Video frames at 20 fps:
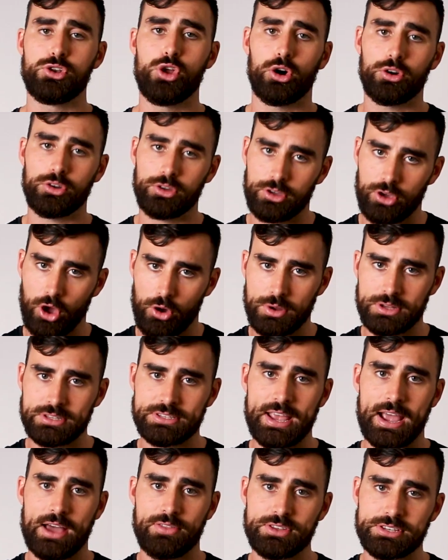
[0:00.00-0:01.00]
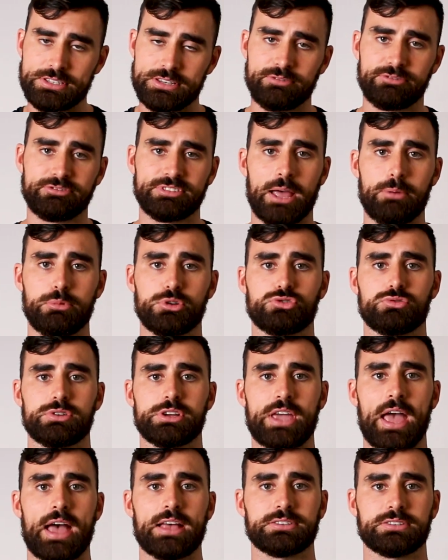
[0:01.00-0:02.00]
not going down this
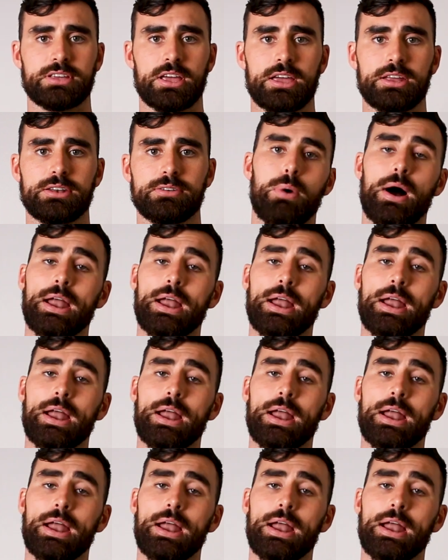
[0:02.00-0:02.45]
inflammatory cascade.